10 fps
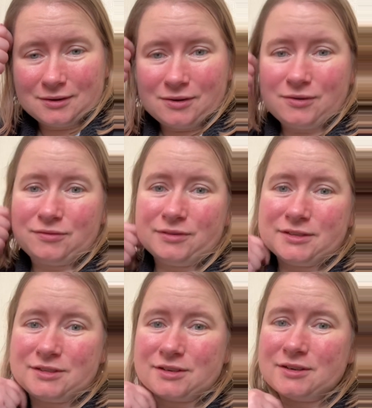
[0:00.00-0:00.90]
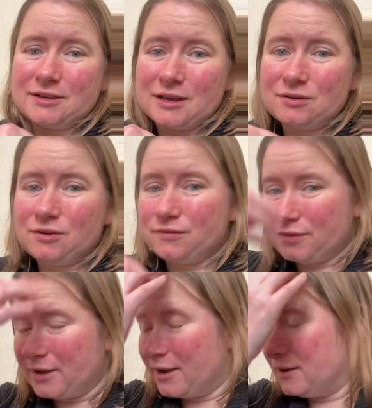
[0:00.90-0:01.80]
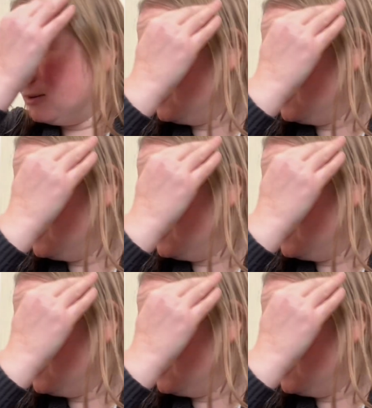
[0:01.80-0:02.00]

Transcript: Hopefully she can get over that,